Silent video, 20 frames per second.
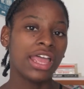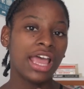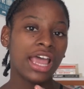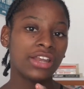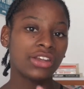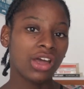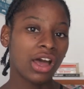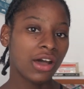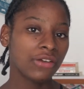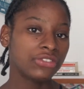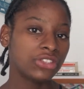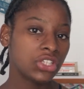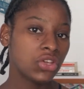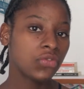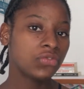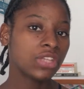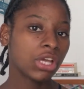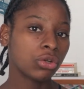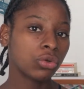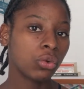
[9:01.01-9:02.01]
And after
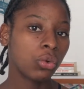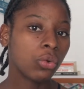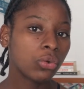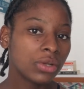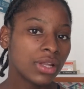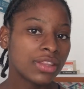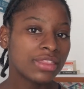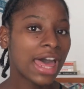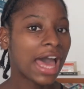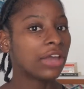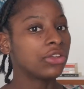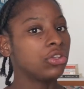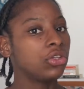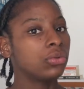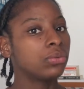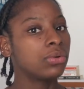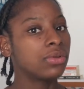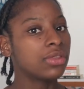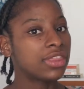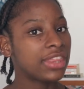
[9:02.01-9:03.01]
you've done all of that,
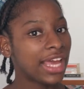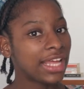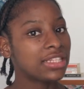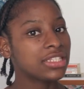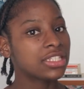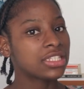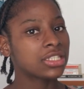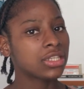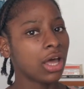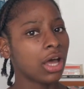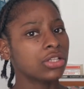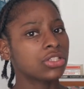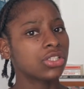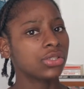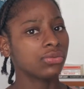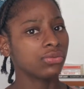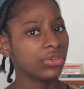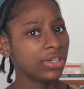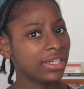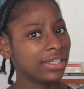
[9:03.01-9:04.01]
you will then start
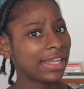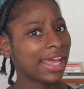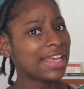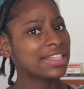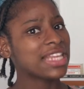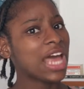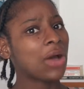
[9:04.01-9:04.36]
to realize